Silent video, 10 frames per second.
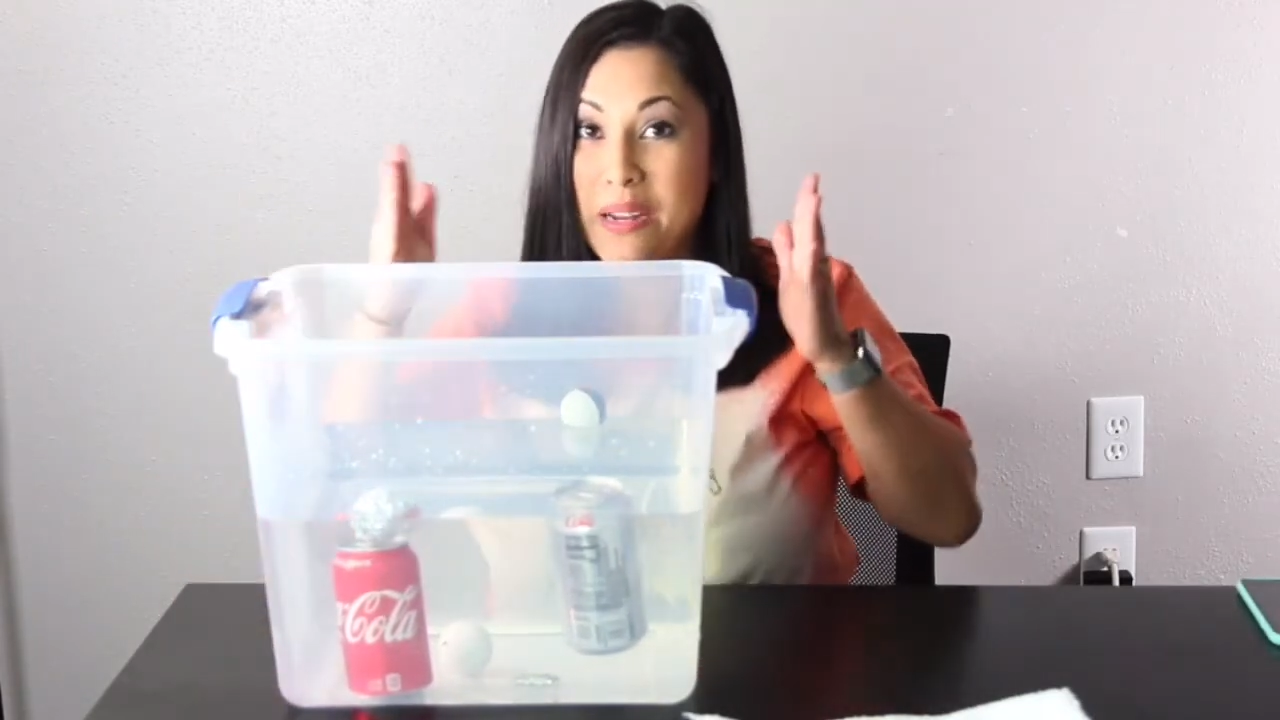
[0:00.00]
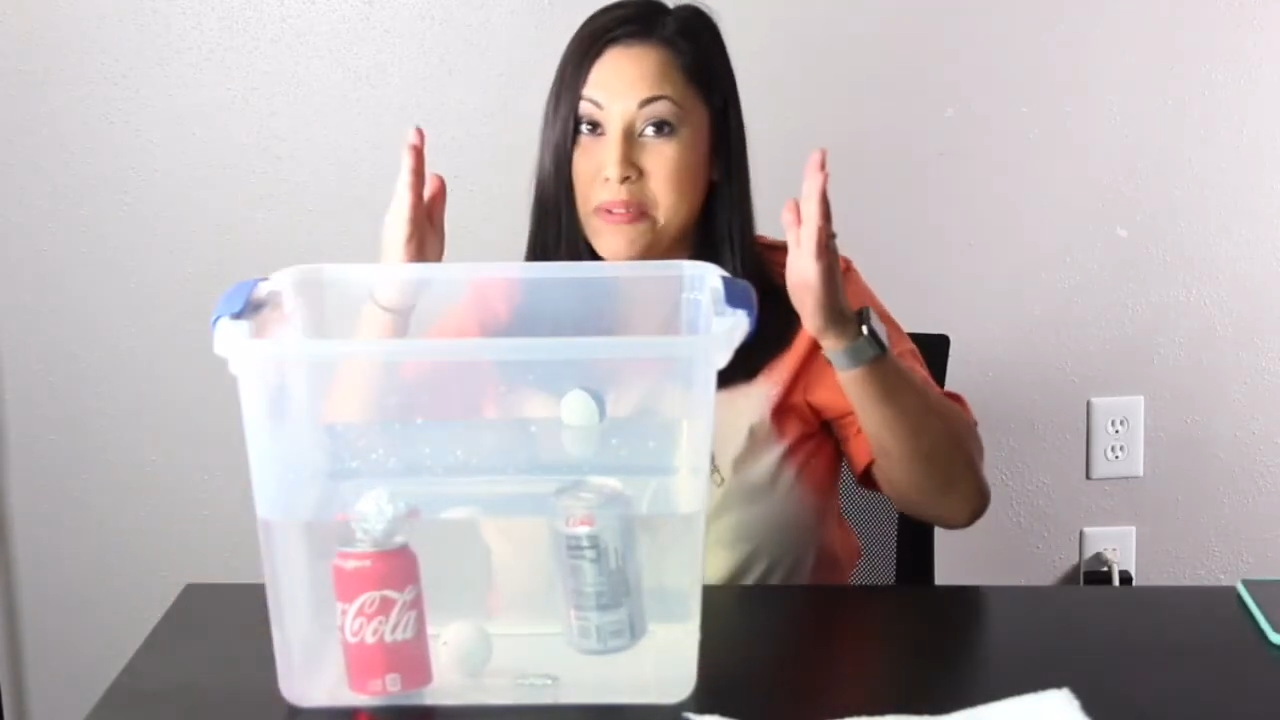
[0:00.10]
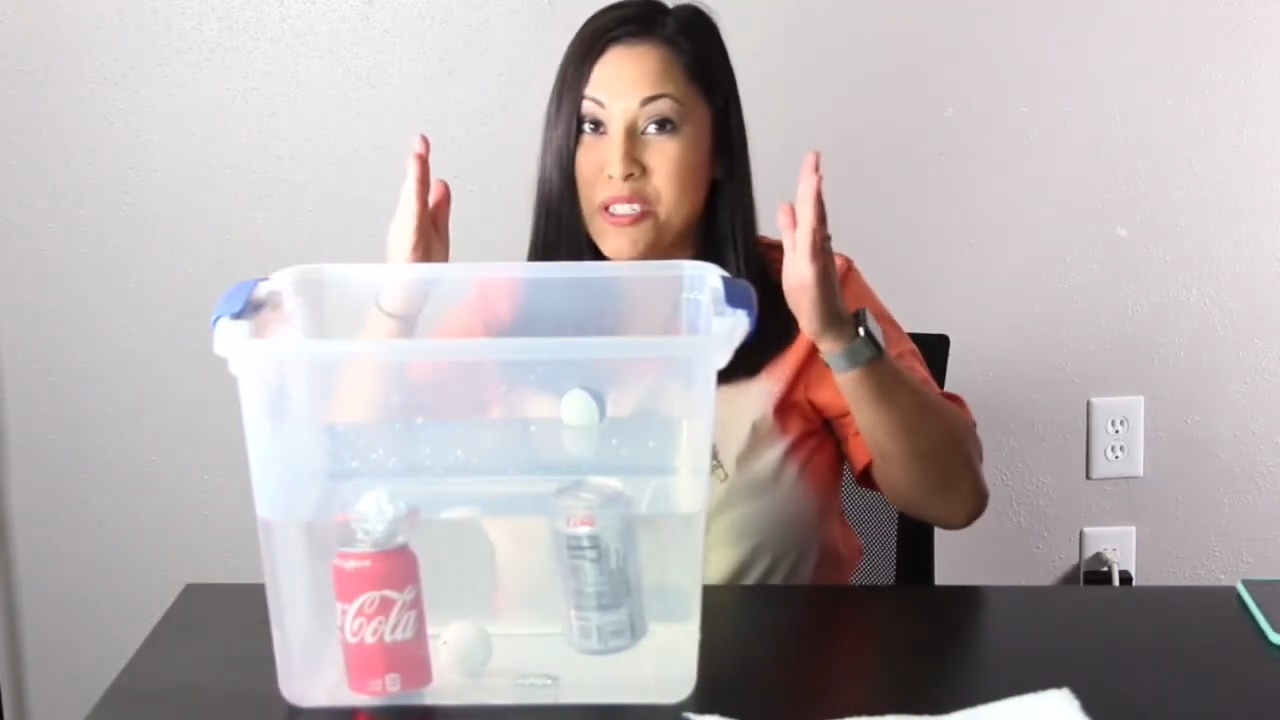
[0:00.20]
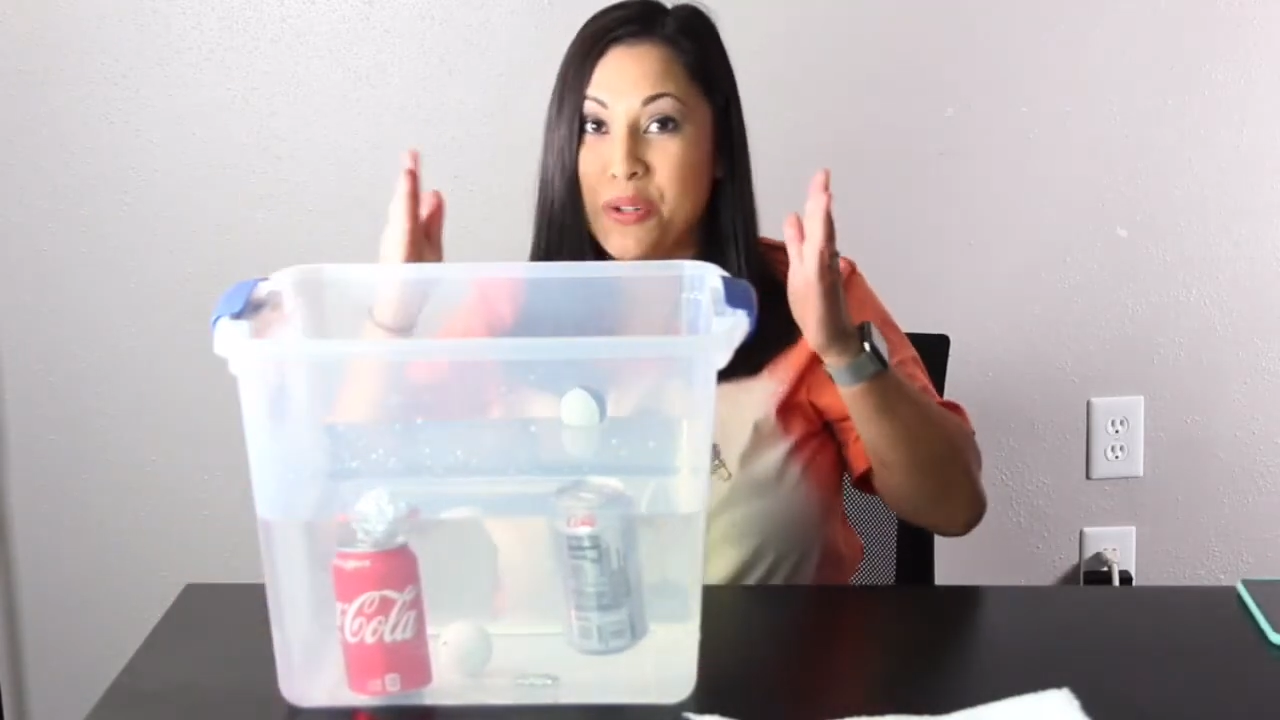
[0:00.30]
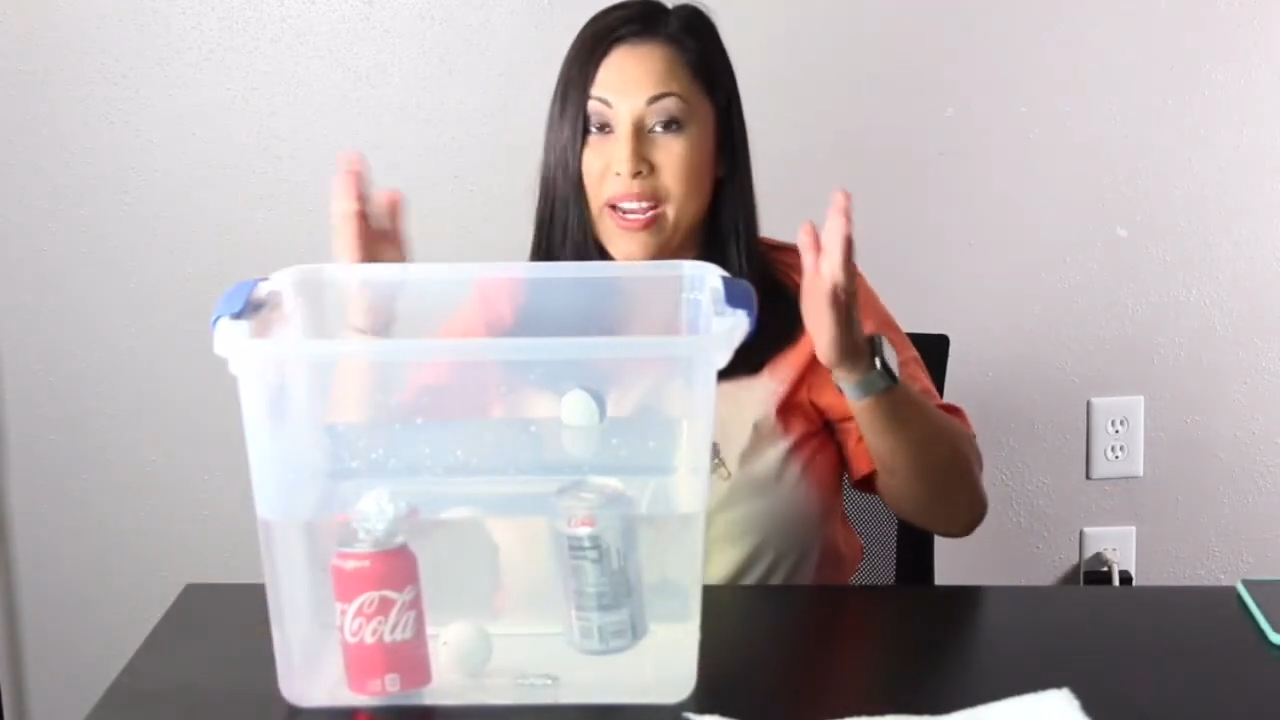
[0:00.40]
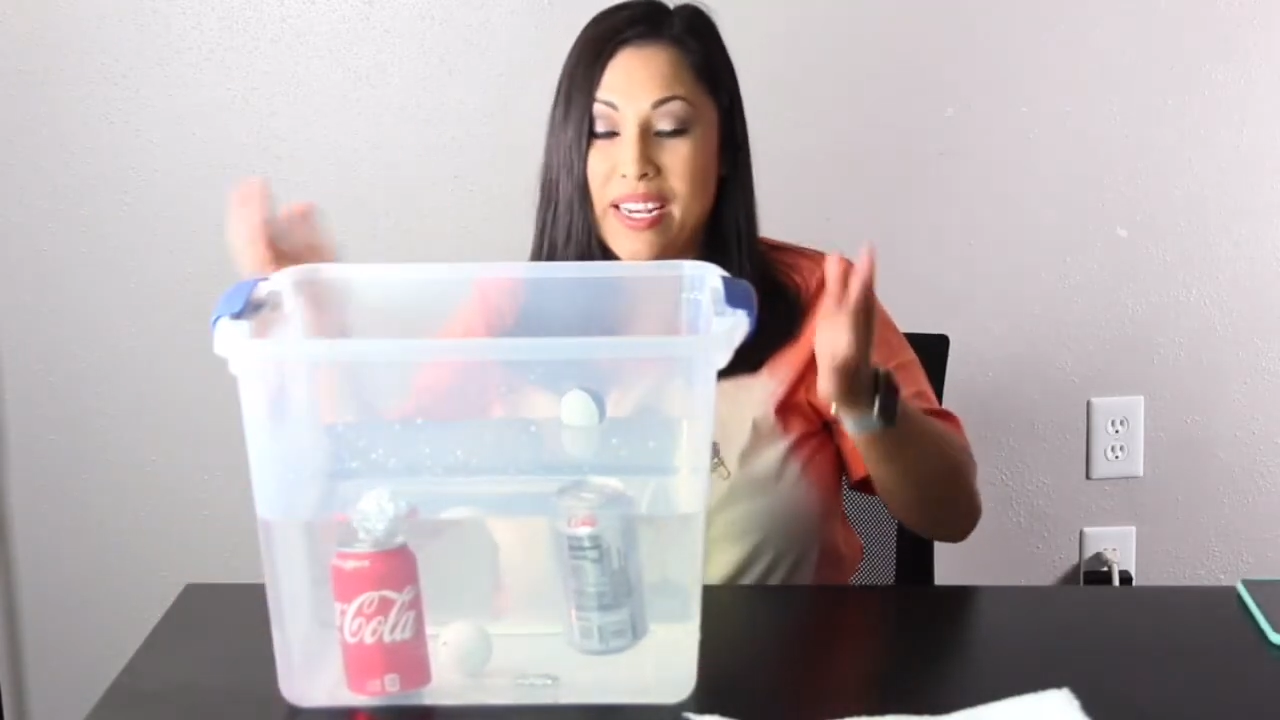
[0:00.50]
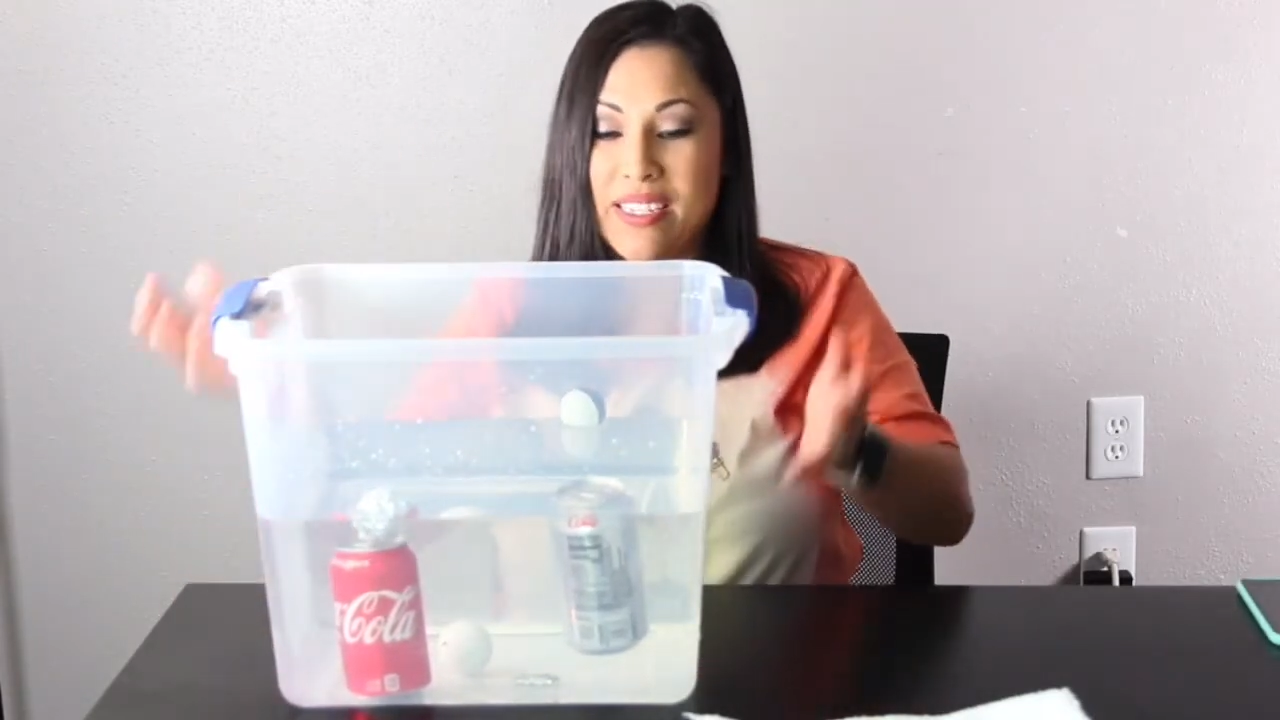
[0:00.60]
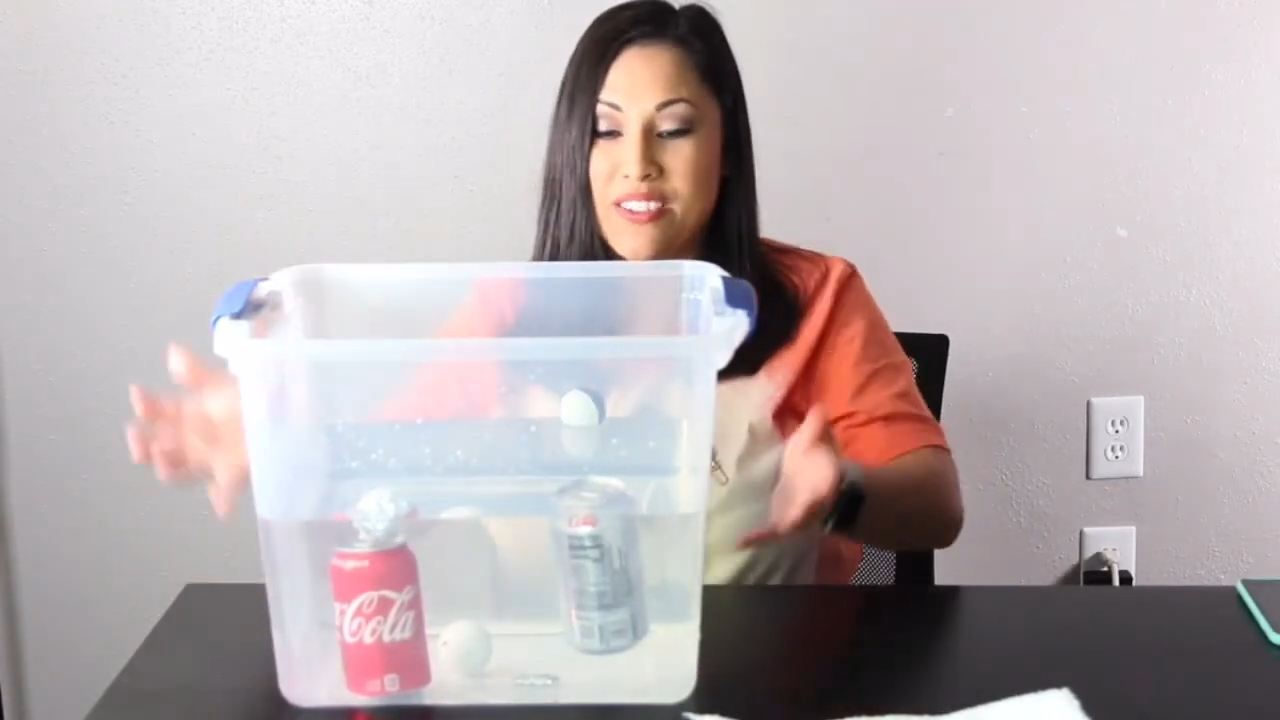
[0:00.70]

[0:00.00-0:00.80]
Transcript: straight.